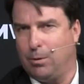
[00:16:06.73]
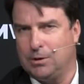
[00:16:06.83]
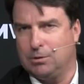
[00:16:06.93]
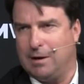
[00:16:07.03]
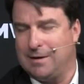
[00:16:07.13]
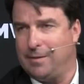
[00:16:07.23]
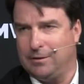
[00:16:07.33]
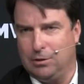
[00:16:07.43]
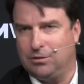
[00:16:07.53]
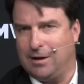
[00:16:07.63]
point to right now
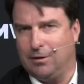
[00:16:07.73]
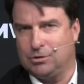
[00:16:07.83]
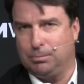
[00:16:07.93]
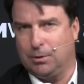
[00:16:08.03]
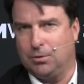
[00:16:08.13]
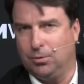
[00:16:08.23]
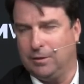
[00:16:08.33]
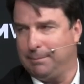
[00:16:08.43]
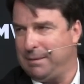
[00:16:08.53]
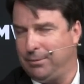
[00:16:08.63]
that you think are super cool
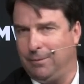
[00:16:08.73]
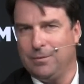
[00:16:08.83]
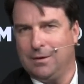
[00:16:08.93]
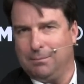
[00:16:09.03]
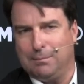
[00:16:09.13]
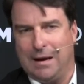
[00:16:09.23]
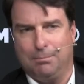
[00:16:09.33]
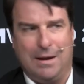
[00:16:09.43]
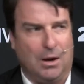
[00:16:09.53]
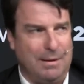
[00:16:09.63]
that people might,
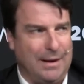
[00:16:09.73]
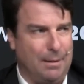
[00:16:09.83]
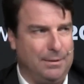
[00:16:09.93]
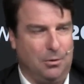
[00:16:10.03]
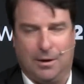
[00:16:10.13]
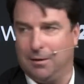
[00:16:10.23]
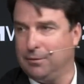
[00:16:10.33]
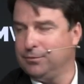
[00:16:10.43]
may or may not be aware of?